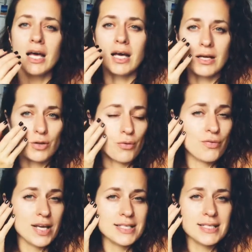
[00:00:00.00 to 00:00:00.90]
Your
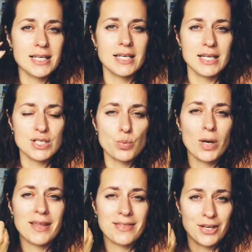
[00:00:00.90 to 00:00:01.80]
face skin, it's
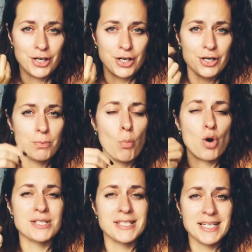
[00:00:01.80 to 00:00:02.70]
way thinner,
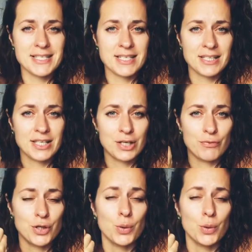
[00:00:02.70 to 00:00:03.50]
more sensitive,